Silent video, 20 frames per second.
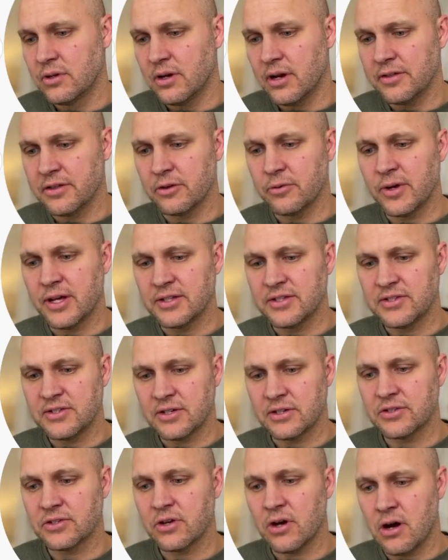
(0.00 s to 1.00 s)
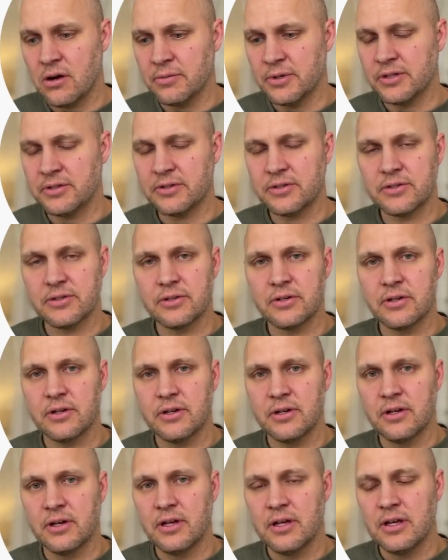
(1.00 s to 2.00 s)
I think we had 6 comments
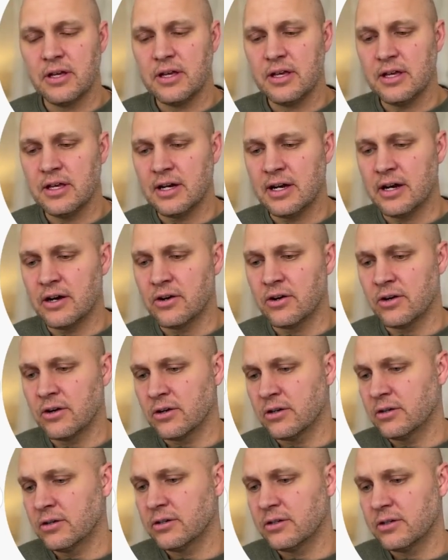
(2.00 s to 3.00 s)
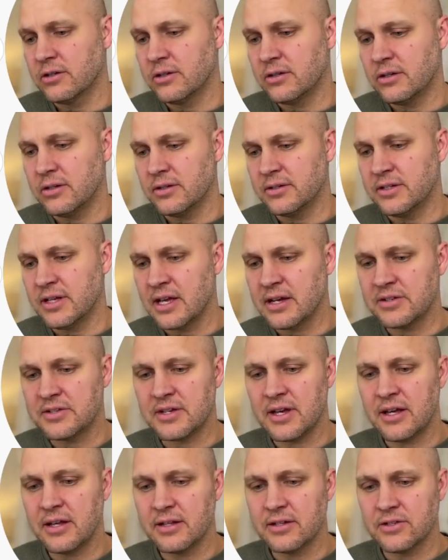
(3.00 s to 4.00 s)
in our data
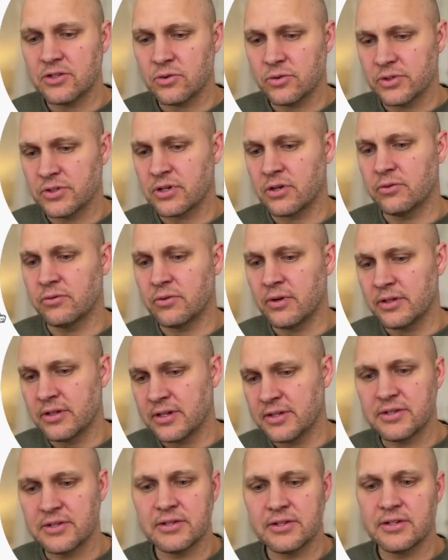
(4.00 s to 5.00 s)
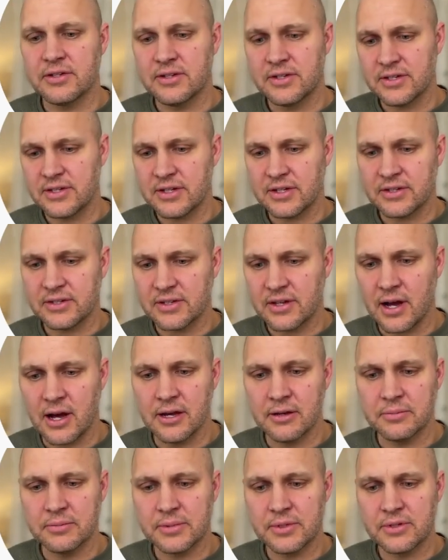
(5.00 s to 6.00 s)
set. So it's going to run this 6
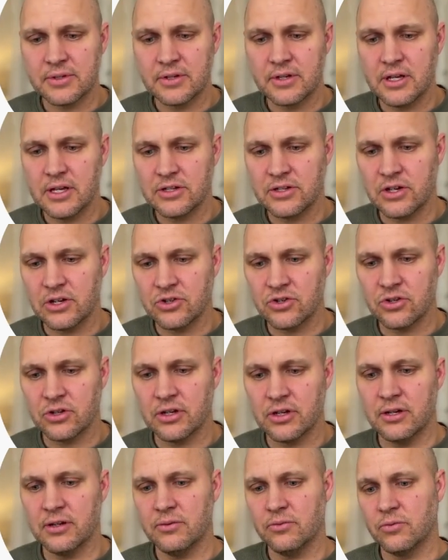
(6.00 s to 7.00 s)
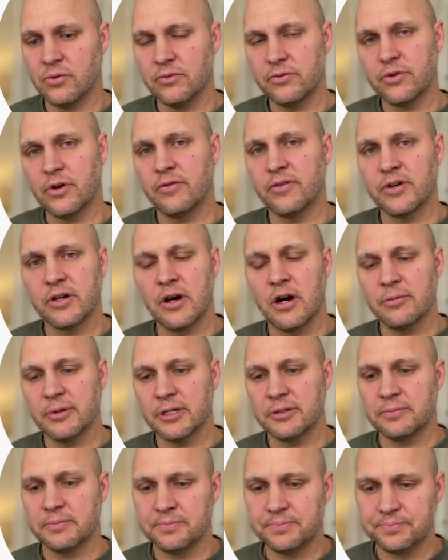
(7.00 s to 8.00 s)
times, essentially, one for every comment.
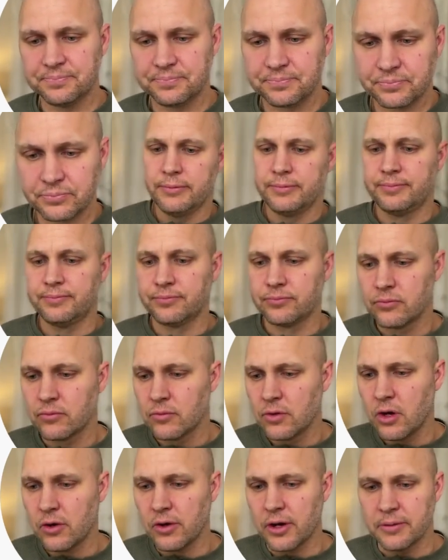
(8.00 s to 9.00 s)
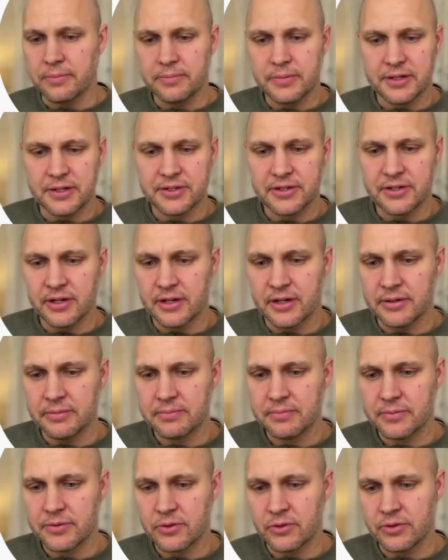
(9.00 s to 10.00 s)
Okay, and it's done.
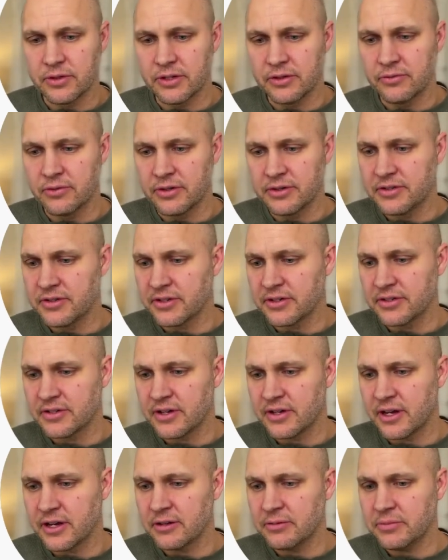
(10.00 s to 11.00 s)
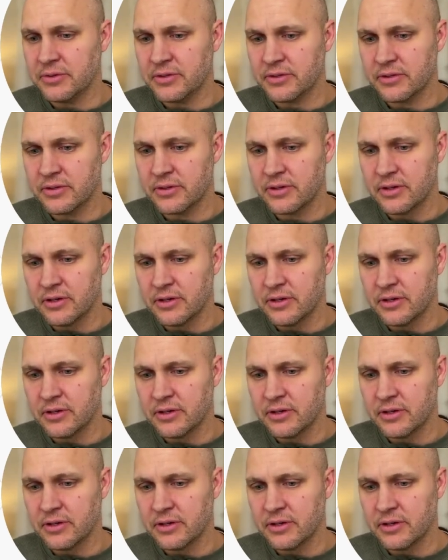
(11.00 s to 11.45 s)
So it did run 6 times.